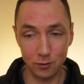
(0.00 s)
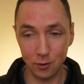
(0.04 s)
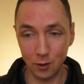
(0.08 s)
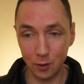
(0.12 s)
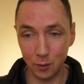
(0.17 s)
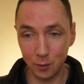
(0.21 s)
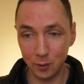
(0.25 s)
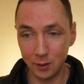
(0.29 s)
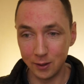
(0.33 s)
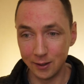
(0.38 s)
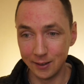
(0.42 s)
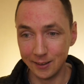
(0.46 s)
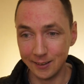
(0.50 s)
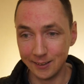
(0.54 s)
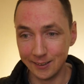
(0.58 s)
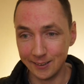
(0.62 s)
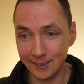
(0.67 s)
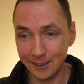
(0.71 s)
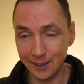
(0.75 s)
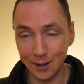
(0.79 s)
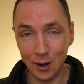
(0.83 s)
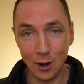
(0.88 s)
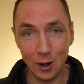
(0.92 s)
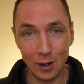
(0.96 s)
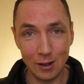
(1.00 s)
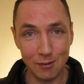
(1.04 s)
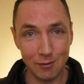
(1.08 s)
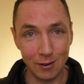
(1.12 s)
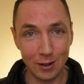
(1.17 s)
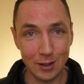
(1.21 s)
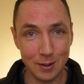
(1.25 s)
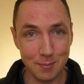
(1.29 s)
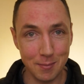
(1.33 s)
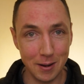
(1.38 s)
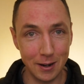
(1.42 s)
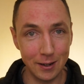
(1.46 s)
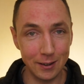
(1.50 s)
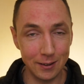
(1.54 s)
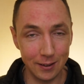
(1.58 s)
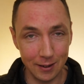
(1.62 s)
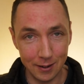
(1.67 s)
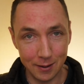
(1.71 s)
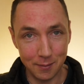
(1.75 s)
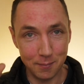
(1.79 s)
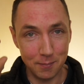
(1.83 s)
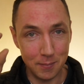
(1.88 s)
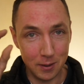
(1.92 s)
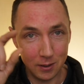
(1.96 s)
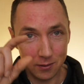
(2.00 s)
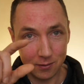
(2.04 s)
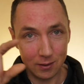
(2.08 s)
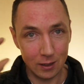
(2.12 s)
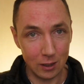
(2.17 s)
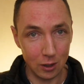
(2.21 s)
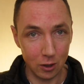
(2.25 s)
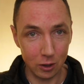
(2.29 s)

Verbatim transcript: So, highly recommend Mr.